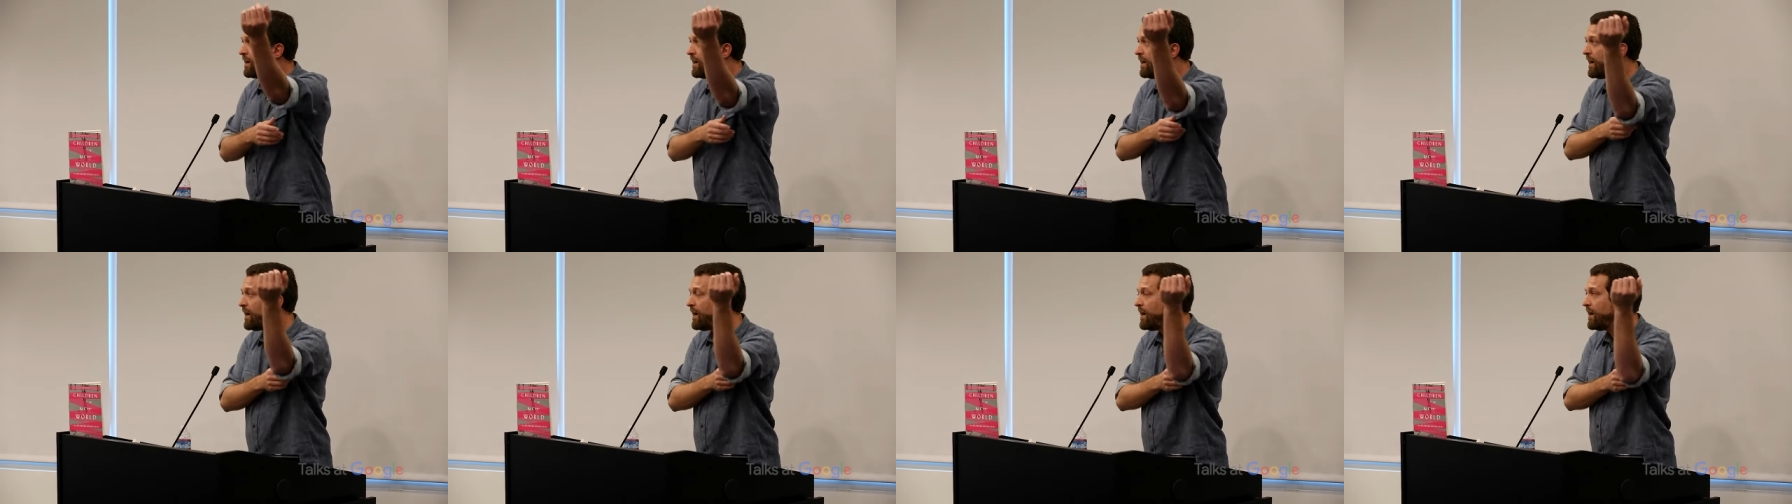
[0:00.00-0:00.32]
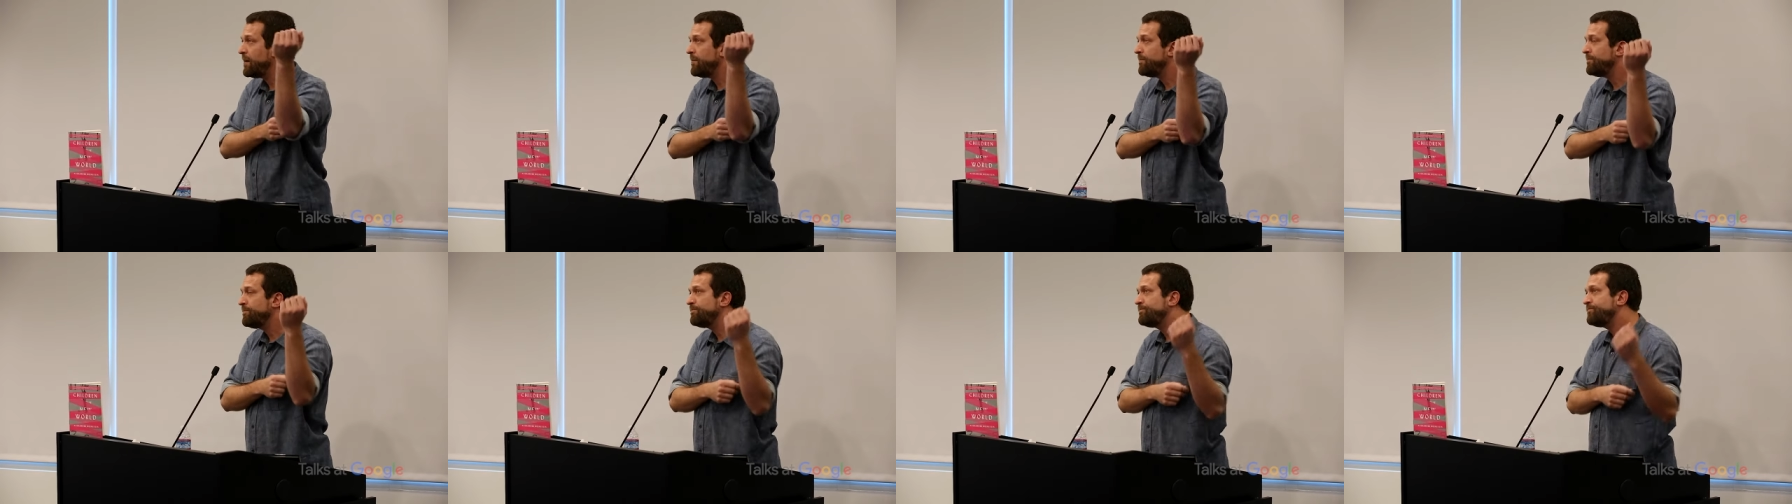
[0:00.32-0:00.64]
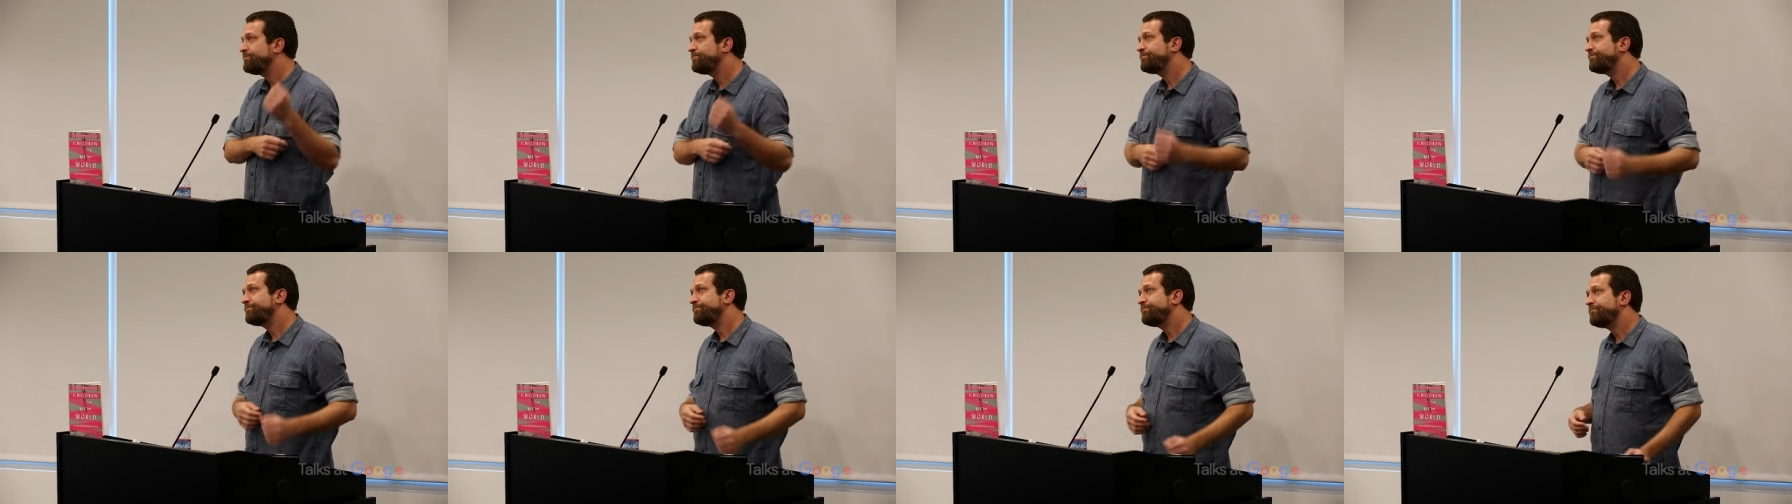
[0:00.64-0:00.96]

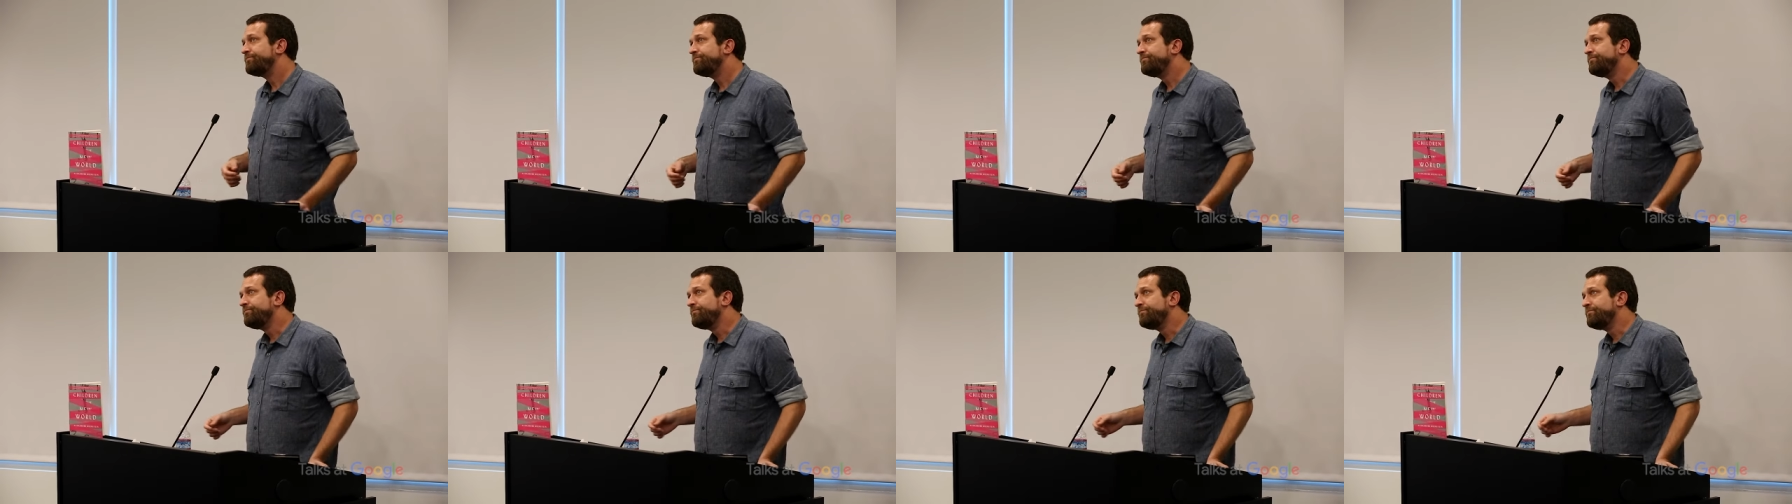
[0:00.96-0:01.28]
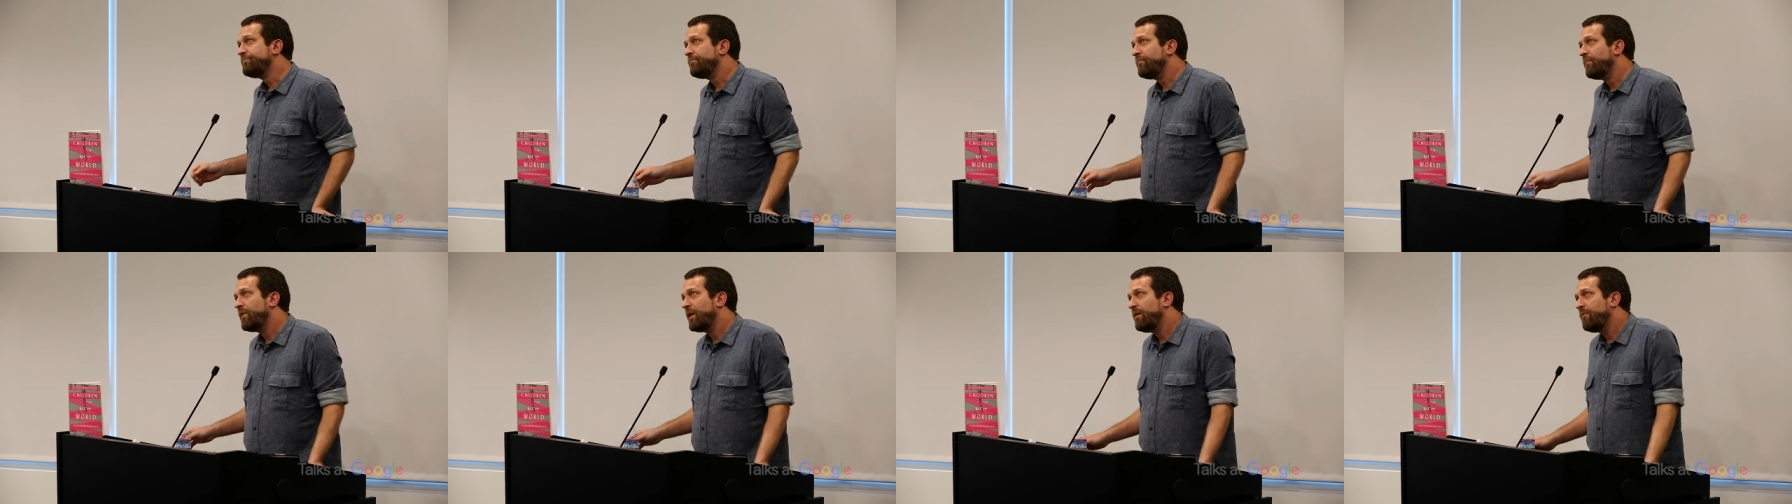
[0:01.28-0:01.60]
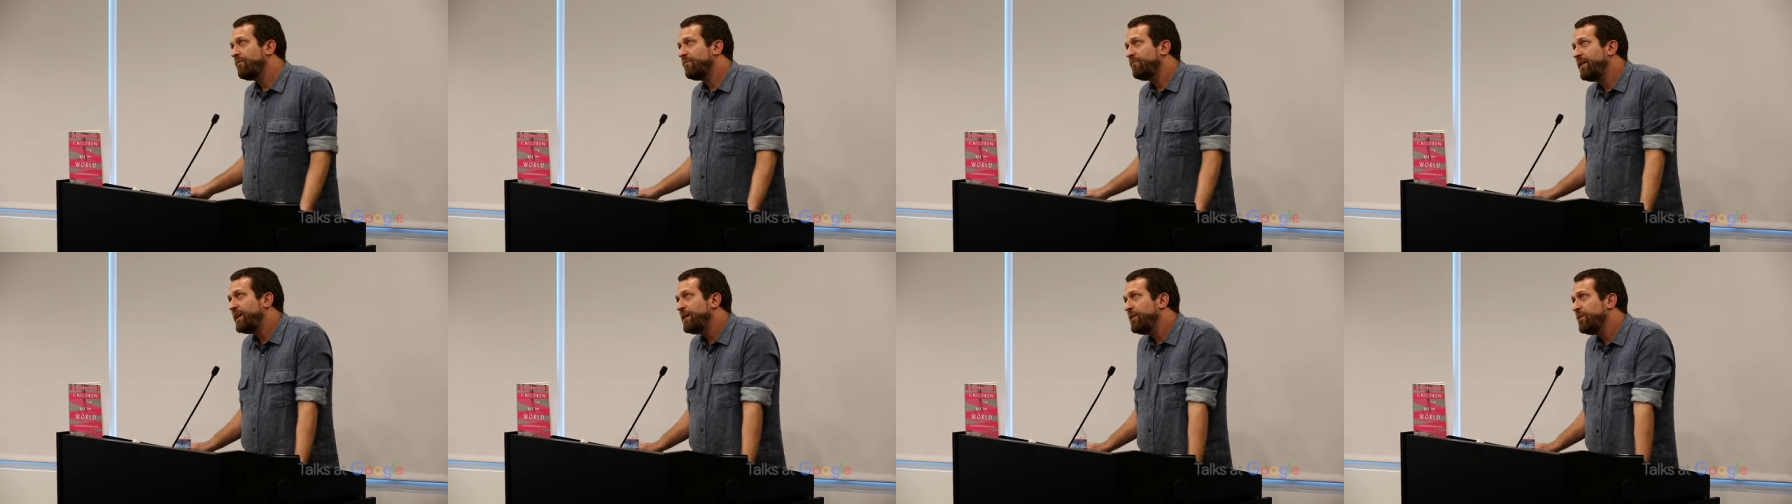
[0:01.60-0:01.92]
Um,
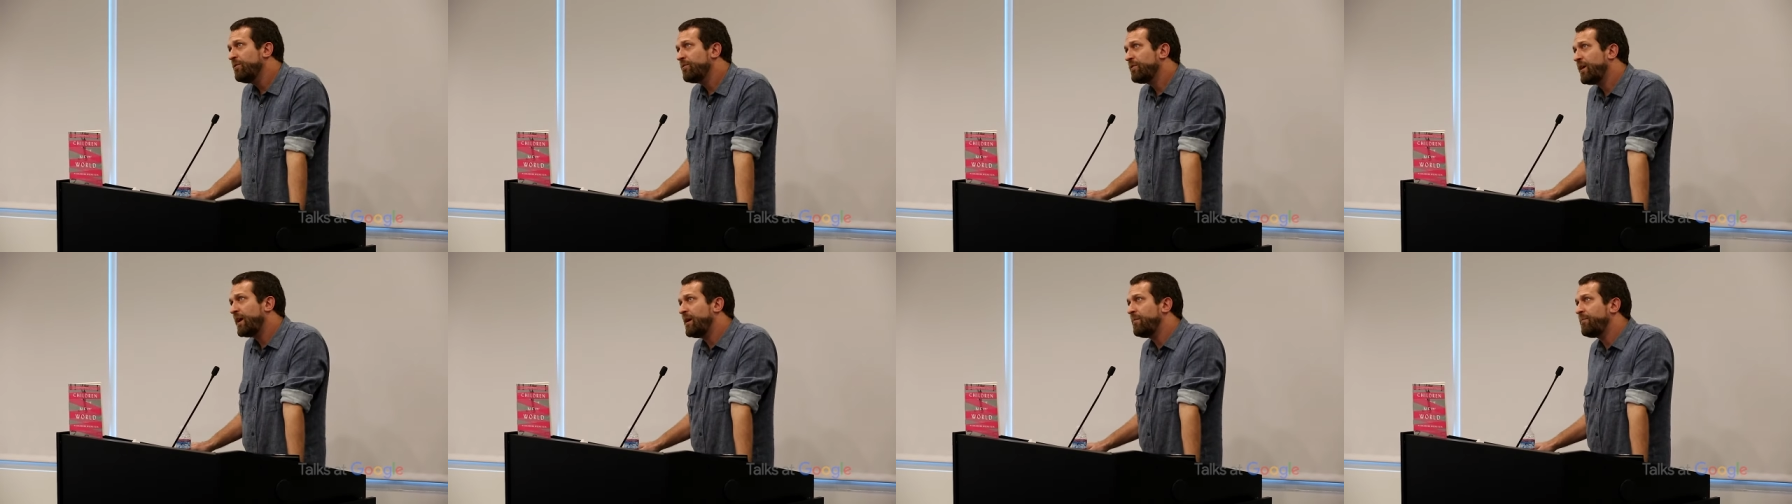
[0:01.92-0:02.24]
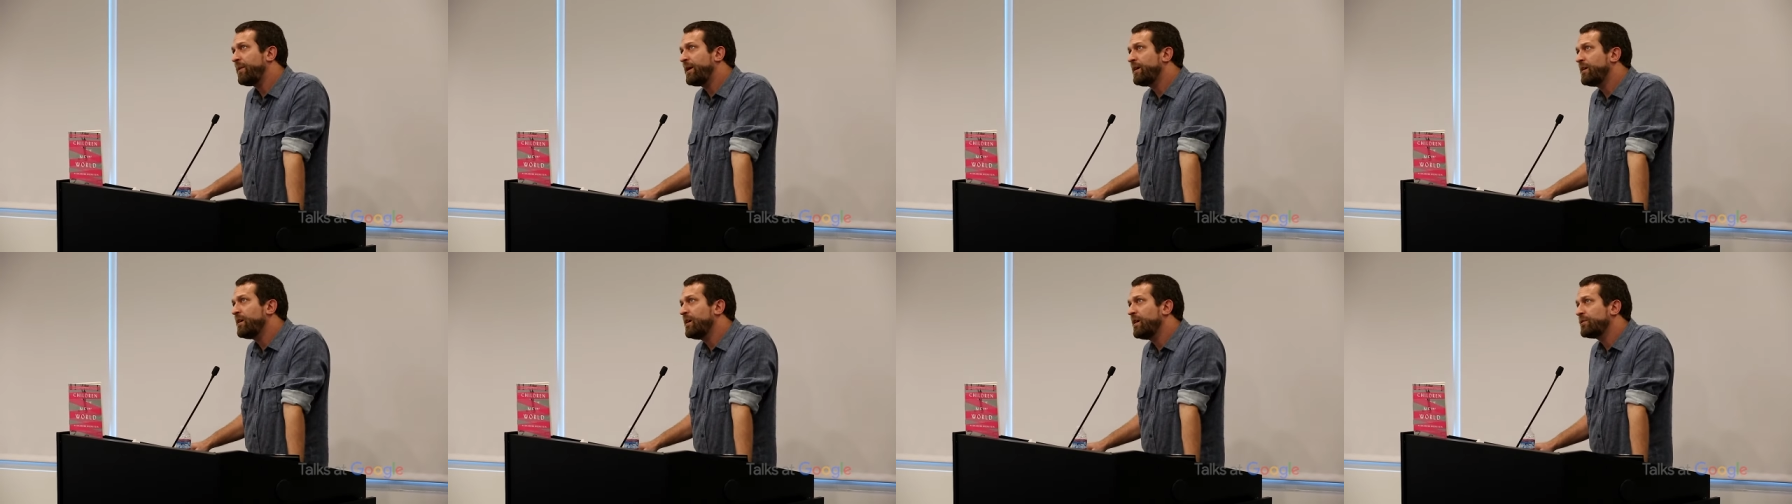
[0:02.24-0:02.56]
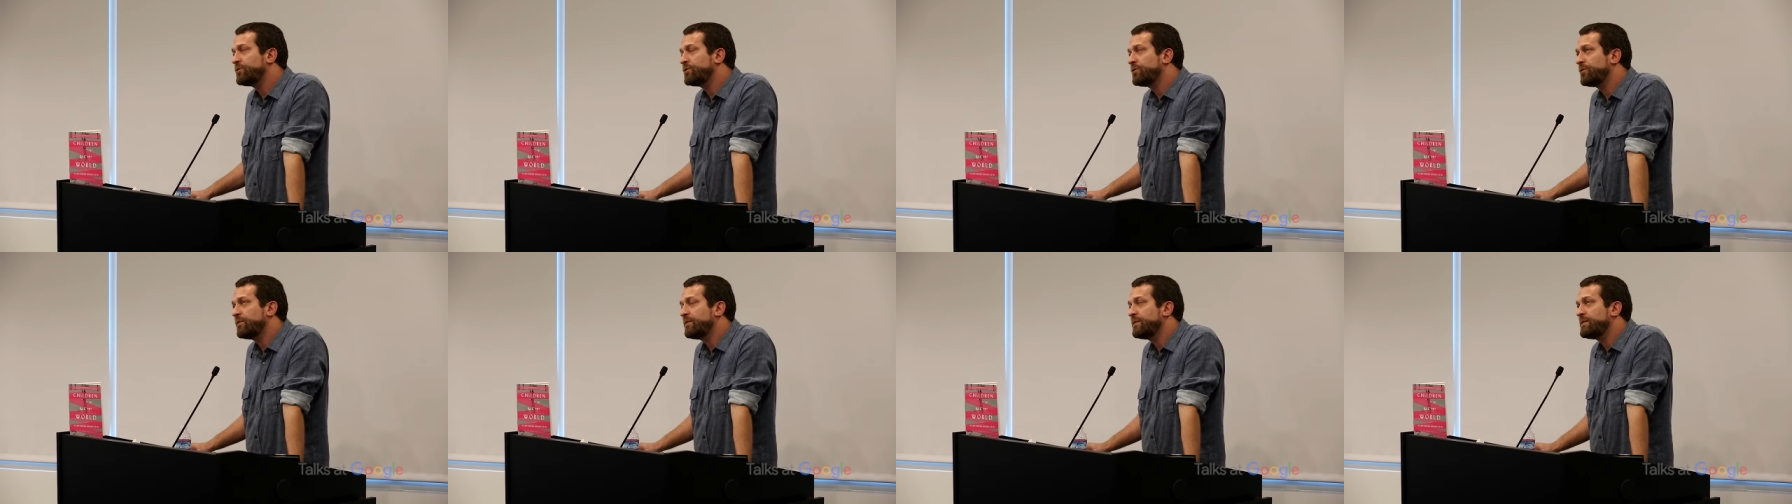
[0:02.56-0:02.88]
video gaming culture,